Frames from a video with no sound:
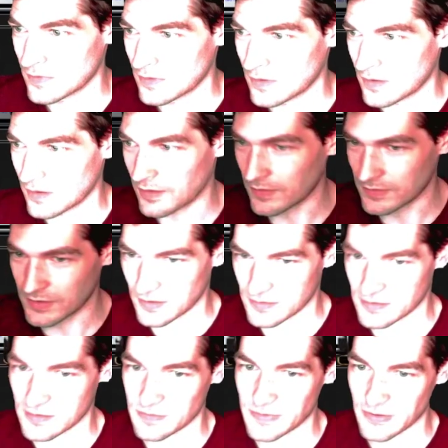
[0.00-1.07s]
Oh, touch the
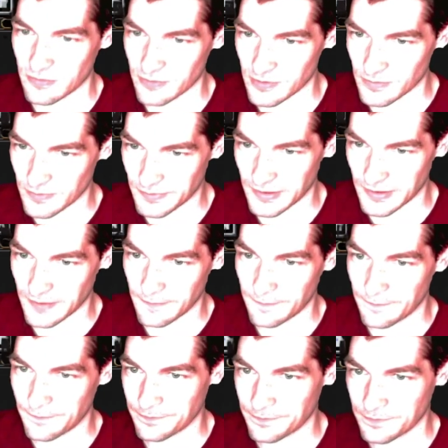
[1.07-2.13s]
spirit realm. Okay.
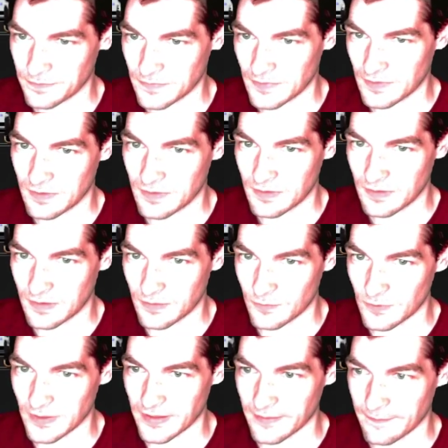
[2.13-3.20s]
On
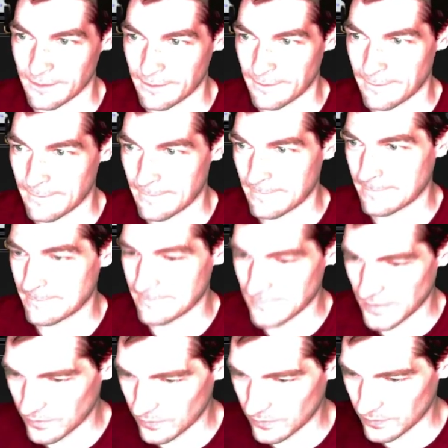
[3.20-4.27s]
what?
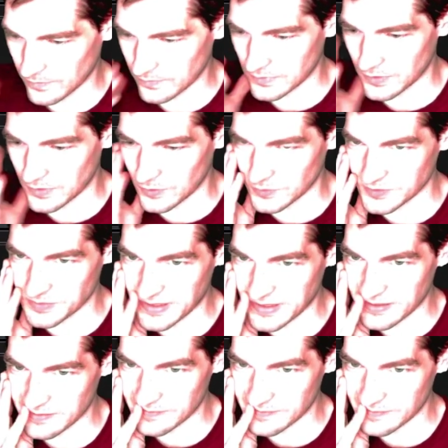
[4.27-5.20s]
Goldspan?